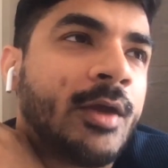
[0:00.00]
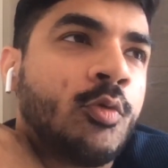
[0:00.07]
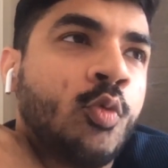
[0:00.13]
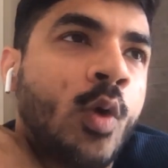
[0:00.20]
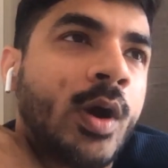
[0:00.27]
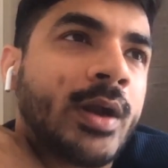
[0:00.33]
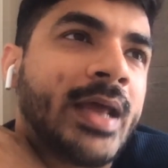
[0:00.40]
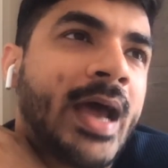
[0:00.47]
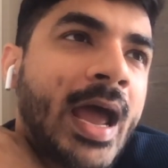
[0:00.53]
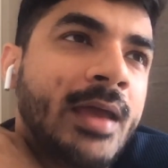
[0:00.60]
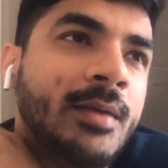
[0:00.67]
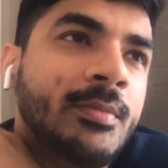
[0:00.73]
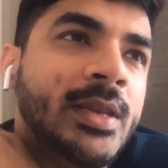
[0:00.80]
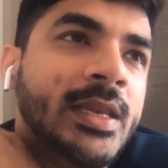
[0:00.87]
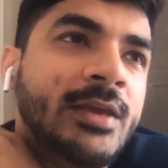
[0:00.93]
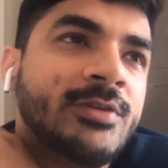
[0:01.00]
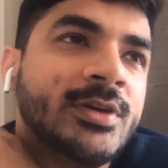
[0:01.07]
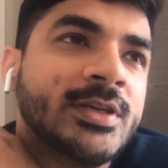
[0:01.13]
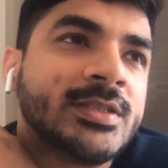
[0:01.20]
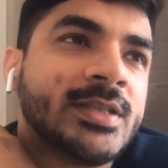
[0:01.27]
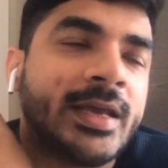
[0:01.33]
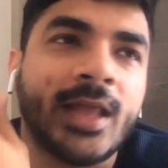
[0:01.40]
What I believe
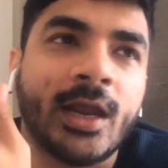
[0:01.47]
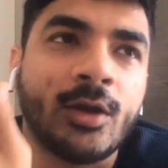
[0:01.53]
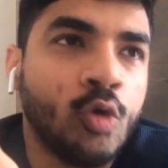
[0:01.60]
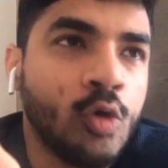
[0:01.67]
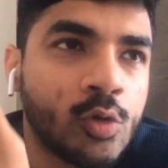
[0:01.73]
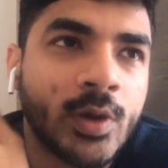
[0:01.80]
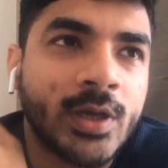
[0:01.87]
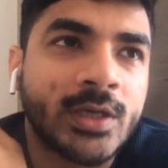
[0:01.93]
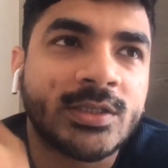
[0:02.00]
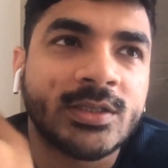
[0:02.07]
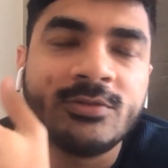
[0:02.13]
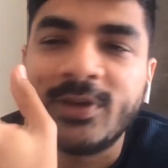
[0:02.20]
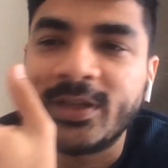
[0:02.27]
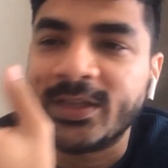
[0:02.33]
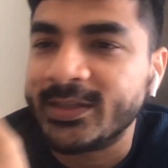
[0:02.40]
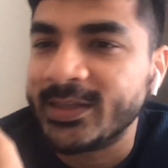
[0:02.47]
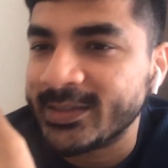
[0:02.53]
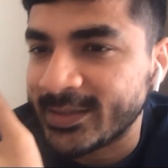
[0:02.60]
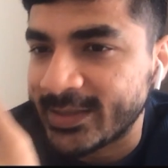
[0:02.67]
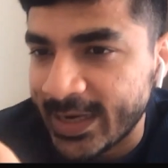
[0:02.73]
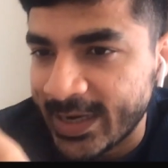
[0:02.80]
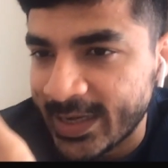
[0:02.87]
is that whole question whether there's
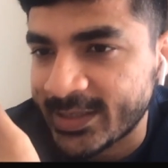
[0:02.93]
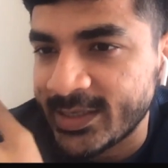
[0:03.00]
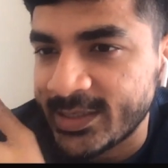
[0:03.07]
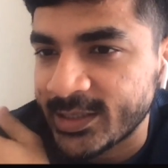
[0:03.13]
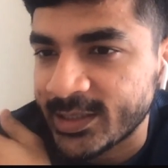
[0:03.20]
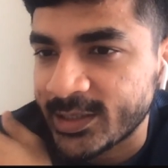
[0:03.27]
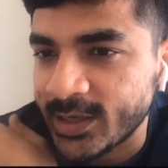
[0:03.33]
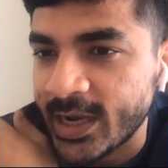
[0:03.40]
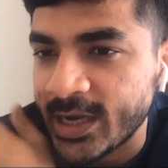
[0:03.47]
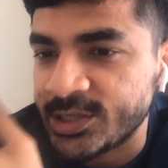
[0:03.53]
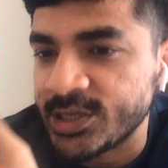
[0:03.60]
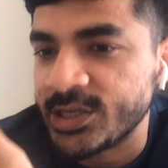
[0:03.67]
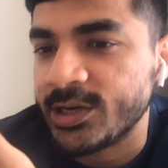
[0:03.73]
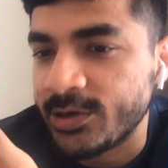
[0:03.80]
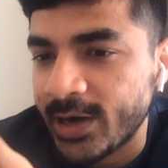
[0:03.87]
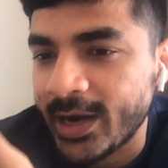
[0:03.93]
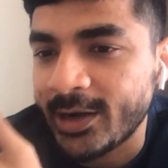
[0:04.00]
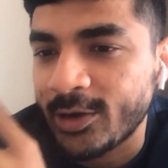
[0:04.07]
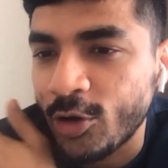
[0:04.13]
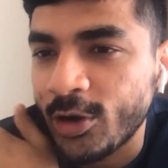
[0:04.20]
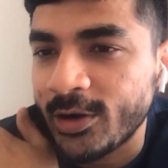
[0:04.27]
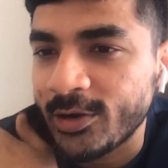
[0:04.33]
a 10x engineer, right,
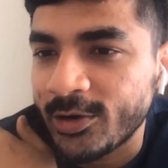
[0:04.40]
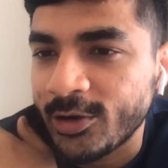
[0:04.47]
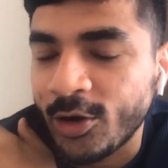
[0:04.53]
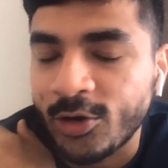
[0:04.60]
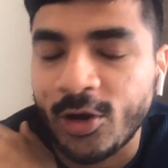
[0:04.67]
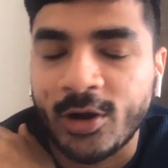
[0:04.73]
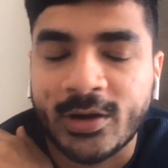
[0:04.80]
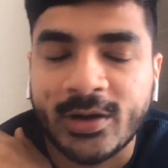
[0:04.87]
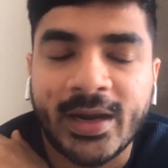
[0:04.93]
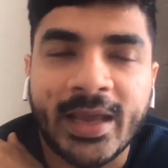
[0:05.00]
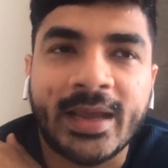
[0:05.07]
or not.